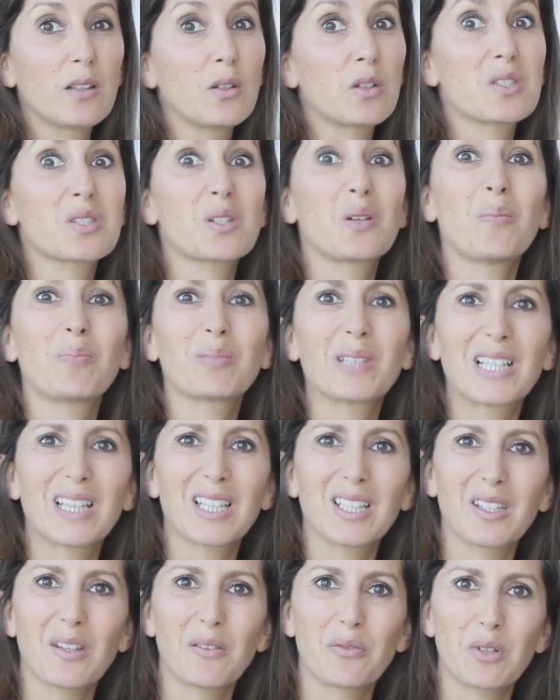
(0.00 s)
looks
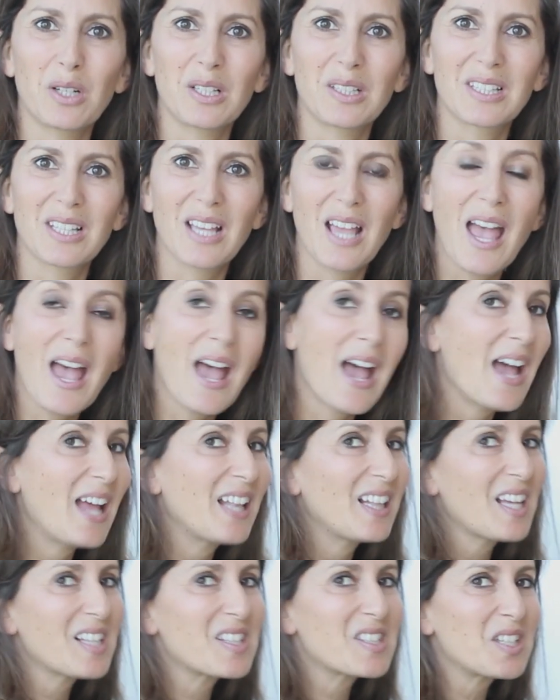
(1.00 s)
completely different.
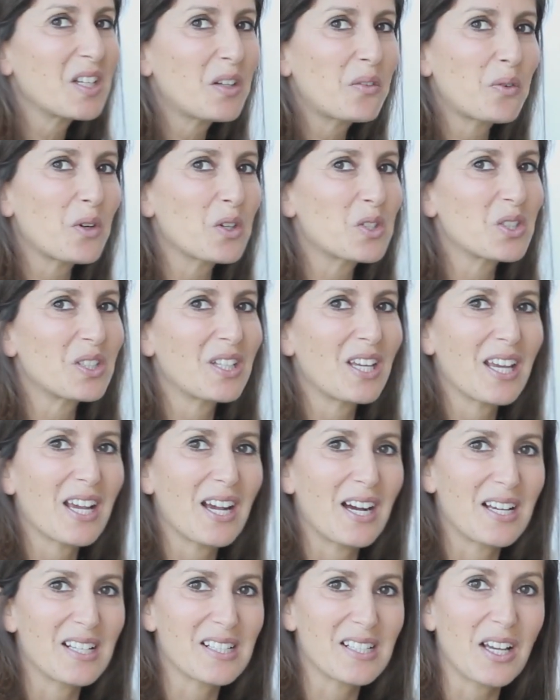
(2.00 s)
And that's it for today,
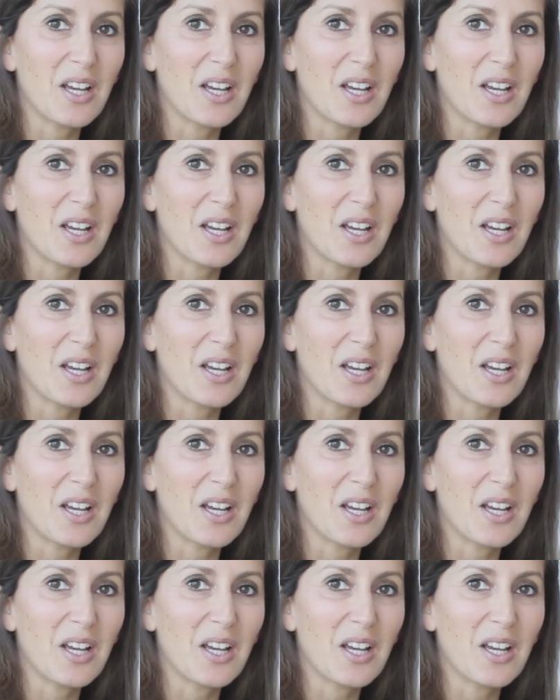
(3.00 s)
guys.